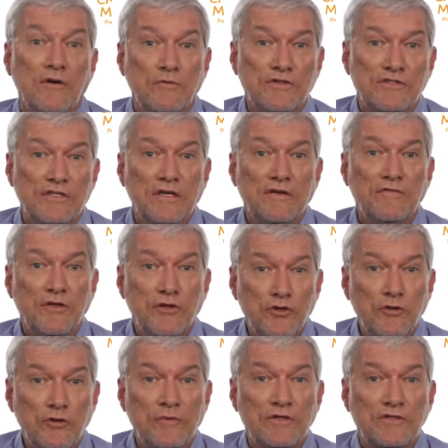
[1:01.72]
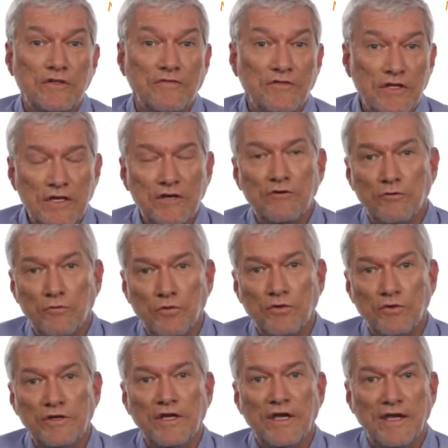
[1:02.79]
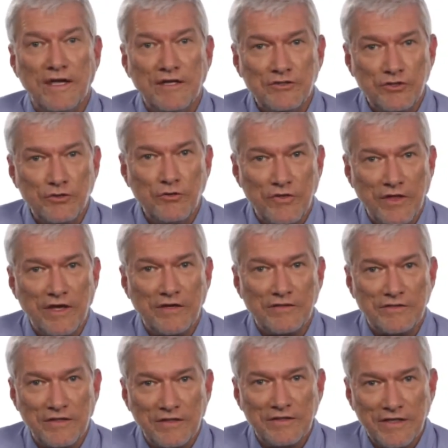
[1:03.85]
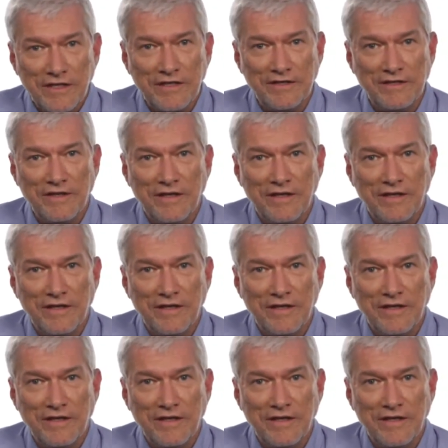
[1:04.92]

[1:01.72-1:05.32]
received the Humanist of the Year award in 2010.